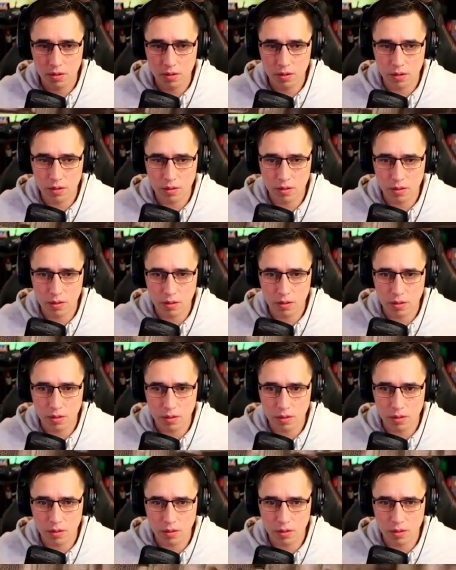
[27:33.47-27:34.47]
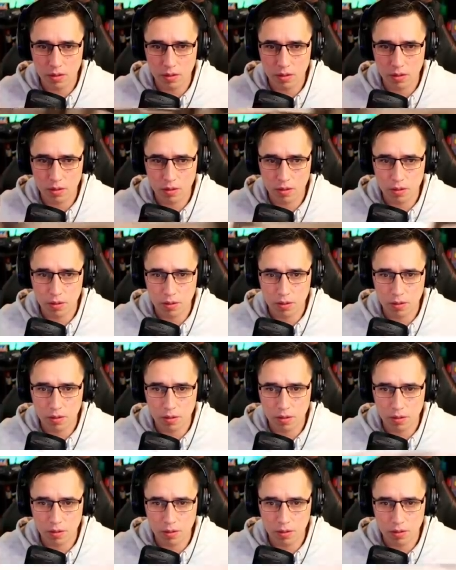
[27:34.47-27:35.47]

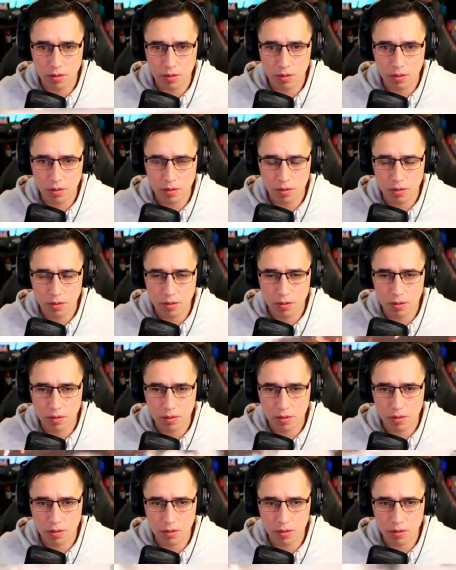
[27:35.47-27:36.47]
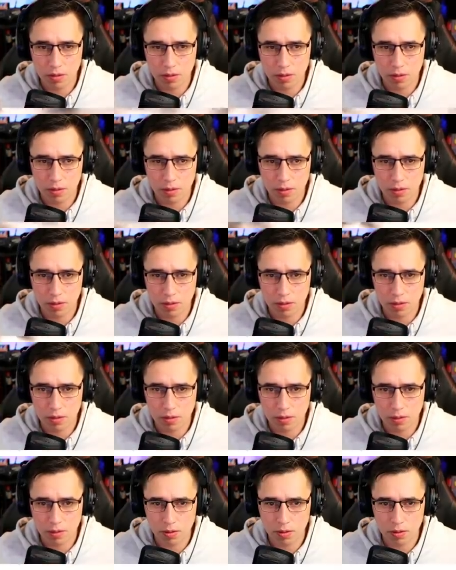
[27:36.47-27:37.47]

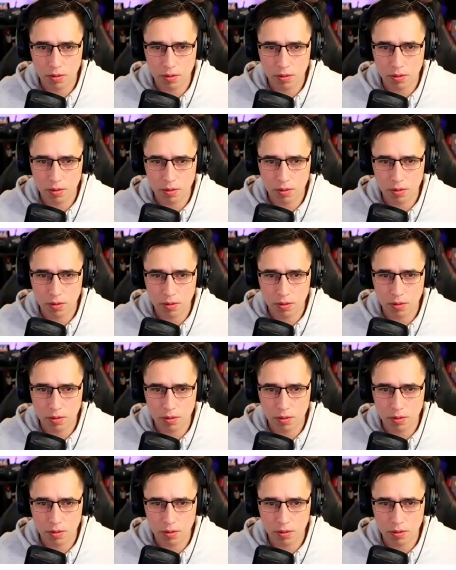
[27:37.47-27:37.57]
Nobody speaks.